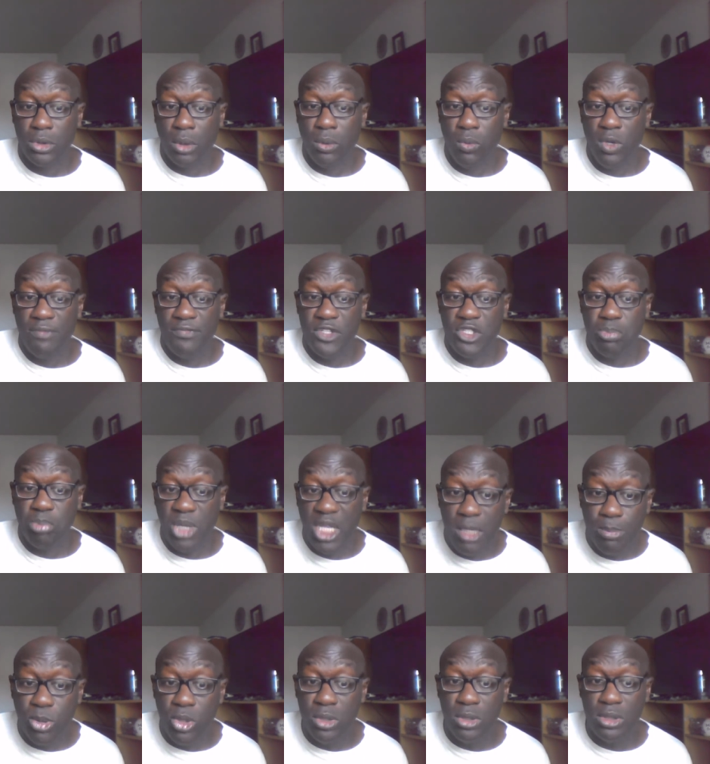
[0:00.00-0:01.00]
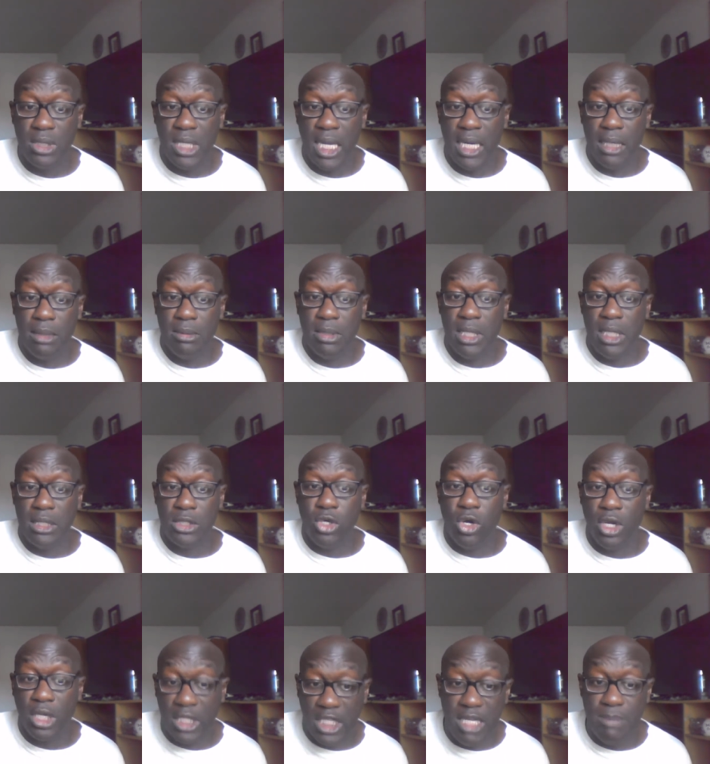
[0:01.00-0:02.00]
with his people that he's
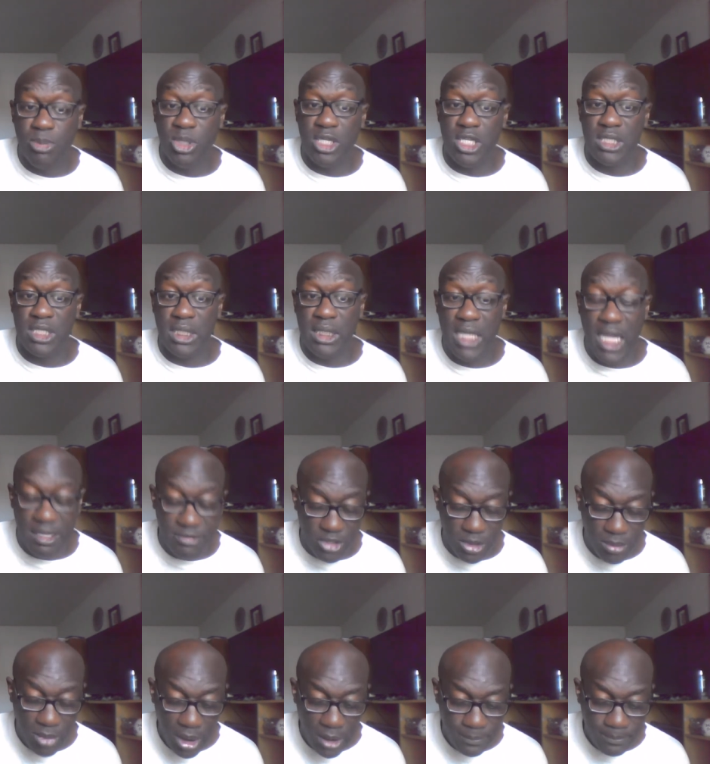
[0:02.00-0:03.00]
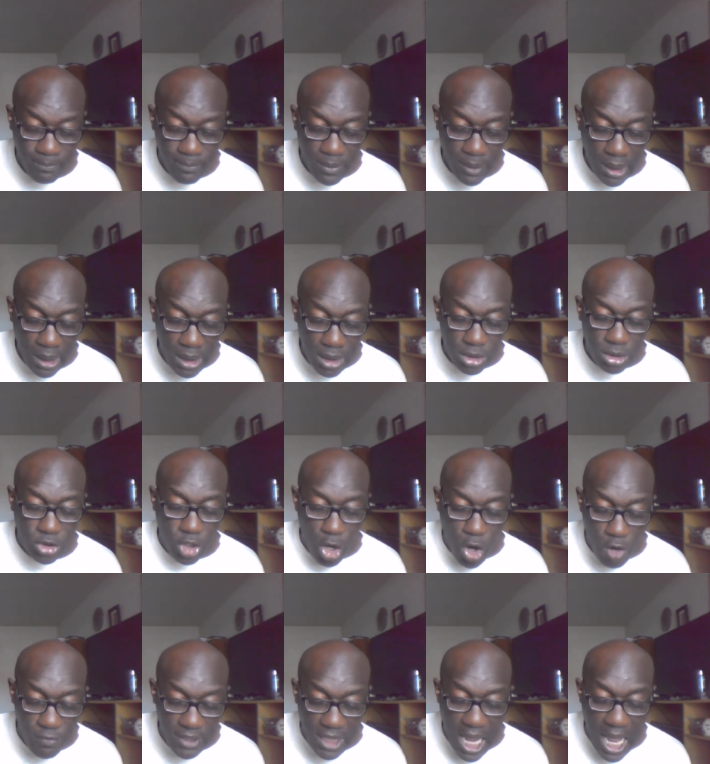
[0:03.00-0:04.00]
going to keep because he loves them,
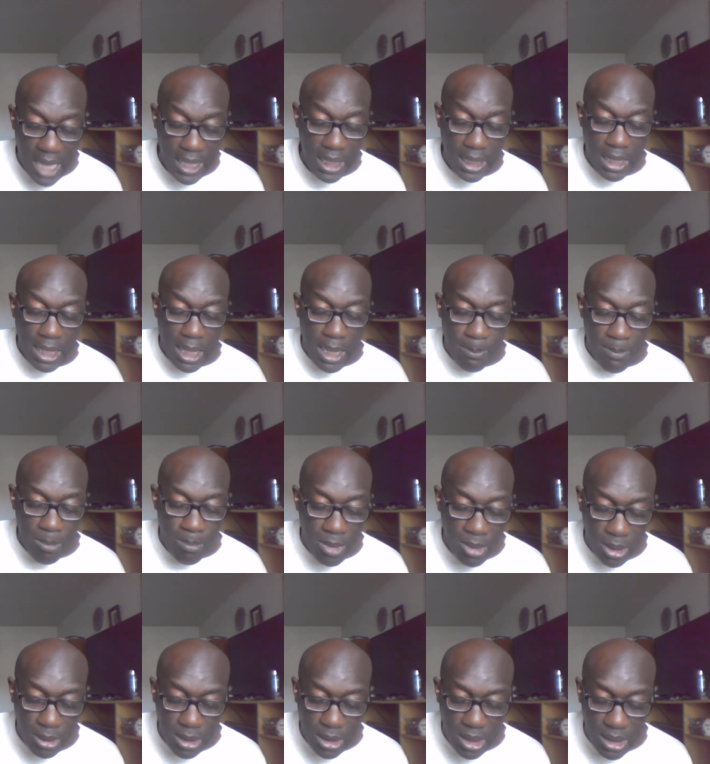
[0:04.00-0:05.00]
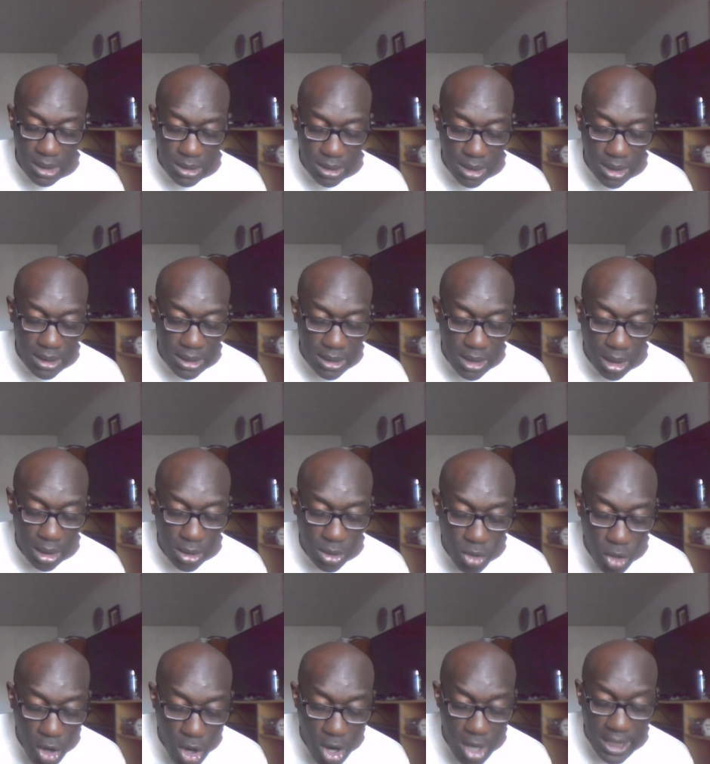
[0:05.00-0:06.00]
Jehovah God, because the
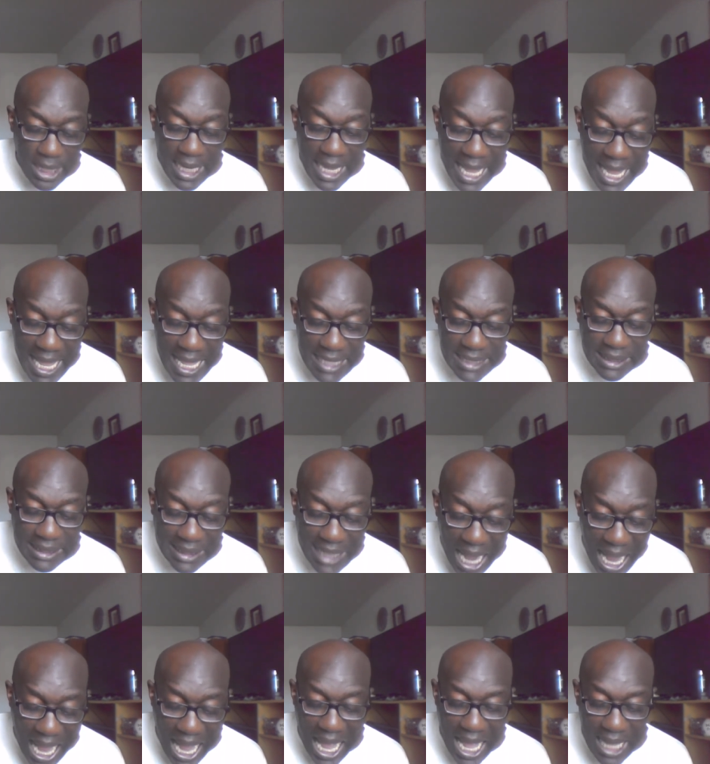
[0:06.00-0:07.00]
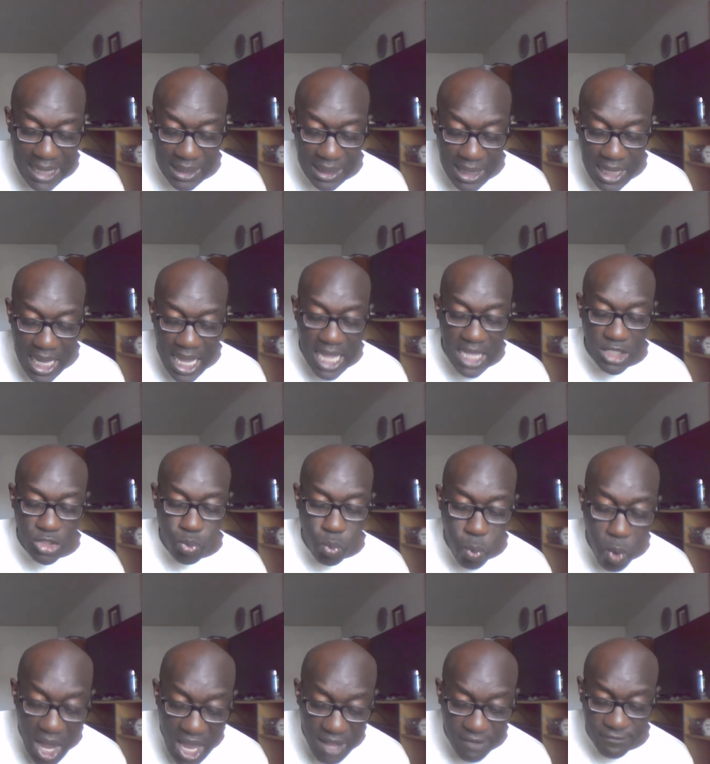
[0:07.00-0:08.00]
Lord his God
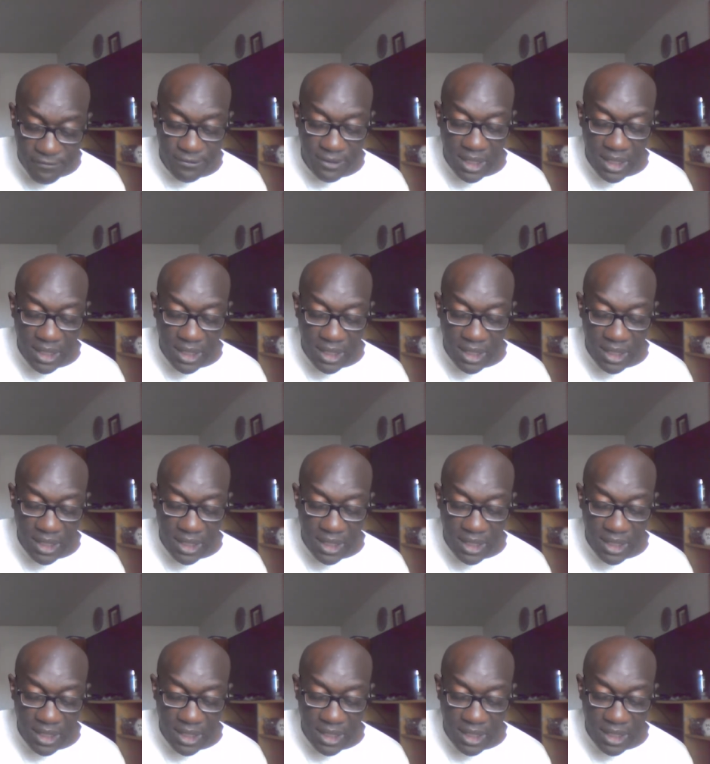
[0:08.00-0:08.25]
is with